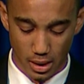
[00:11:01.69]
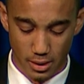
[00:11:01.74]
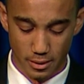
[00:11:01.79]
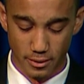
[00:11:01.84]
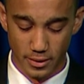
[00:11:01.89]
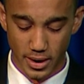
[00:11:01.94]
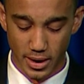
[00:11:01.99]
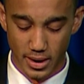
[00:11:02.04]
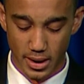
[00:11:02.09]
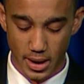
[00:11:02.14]

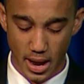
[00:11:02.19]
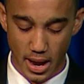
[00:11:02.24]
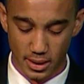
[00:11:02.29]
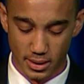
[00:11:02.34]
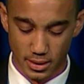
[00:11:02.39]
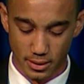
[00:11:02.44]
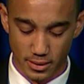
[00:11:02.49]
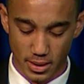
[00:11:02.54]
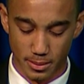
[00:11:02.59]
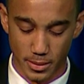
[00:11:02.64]
I'm very
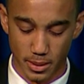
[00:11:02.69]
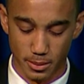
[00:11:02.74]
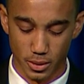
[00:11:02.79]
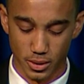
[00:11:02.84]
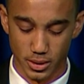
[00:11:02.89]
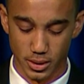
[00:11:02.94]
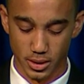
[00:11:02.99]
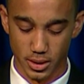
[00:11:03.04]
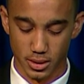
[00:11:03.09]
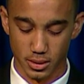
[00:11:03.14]
active at my
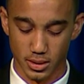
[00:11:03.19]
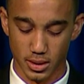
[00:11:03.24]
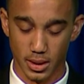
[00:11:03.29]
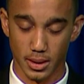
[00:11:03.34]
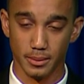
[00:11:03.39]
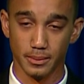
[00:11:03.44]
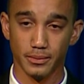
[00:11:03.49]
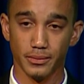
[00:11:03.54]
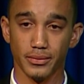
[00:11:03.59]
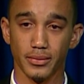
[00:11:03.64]
Boys and Girls
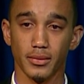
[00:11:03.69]
Club.